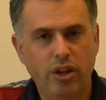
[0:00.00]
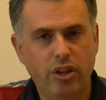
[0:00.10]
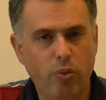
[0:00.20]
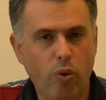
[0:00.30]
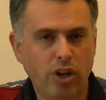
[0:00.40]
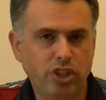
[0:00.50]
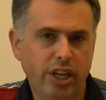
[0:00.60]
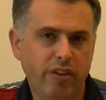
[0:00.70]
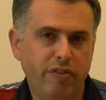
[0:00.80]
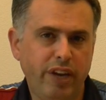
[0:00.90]
the watch
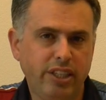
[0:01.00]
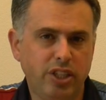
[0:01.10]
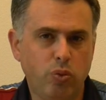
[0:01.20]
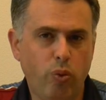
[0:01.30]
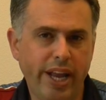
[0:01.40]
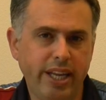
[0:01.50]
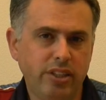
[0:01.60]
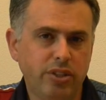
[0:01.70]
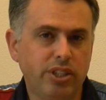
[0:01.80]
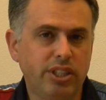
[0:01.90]
in effect is waiting
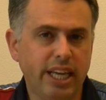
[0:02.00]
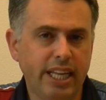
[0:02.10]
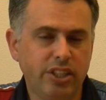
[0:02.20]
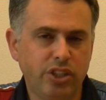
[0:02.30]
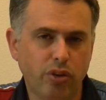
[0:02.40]
to sense